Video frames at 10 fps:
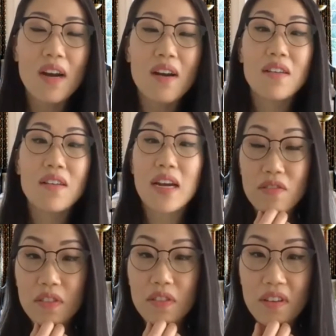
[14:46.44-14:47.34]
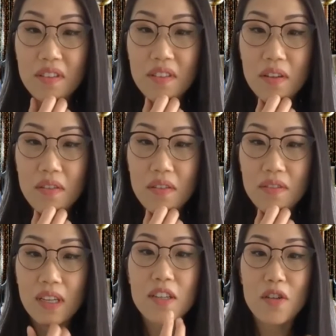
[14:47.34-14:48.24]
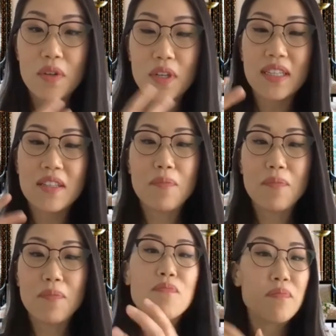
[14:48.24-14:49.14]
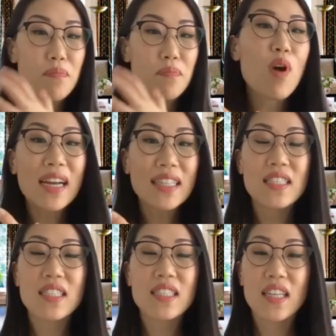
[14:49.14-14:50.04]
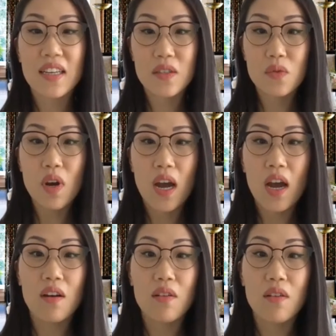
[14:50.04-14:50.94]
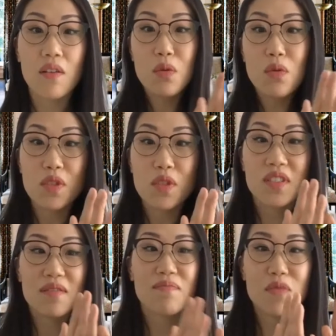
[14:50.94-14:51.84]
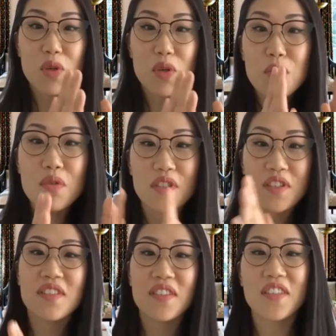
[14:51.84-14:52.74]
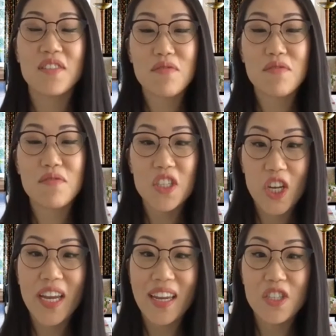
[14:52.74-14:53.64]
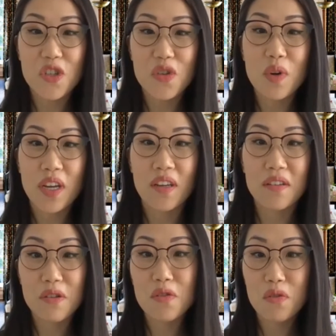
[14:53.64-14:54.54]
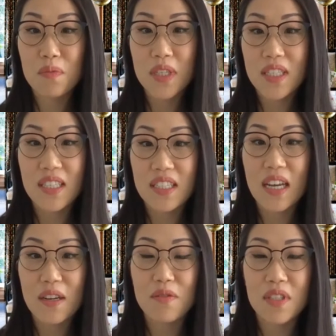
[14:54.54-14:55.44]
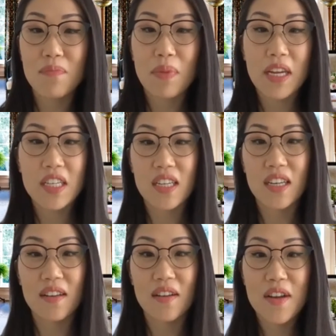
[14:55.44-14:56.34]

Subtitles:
I never thought of the, in a practice setting as well, how those tools could really change the way you do business, how you see patient, and